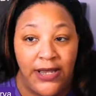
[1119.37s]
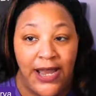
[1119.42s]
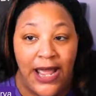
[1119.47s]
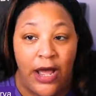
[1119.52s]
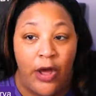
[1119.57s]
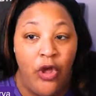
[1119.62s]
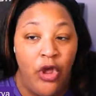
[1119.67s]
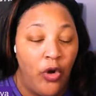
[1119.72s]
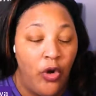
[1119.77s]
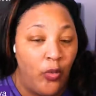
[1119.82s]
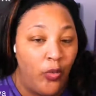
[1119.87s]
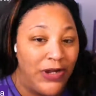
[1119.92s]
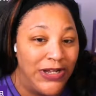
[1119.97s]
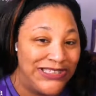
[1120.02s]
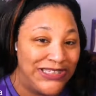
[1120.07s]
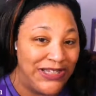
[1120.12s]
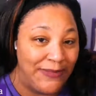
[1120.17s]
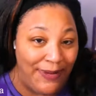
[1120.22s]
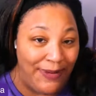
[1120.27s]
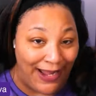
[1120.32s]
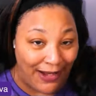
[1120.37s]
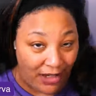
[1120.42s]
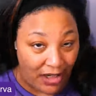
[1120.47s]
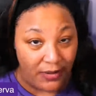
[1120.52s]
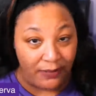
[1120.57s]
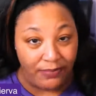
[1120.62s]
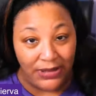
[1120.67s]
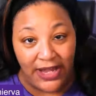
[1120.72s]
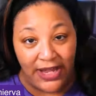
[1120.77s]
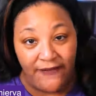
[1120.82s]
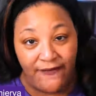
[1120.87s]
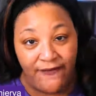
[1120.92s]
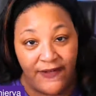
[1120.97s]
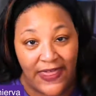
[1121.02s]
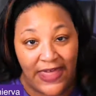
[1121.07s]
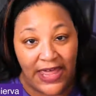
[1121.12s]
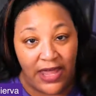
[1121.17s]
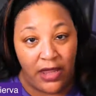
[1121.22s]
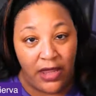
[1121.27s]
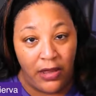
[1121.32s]
it now? What's the backup play
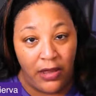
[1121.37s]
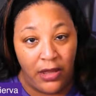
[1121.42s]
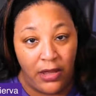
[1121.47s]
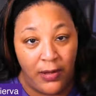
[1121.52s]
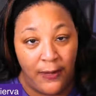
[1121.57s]
for that?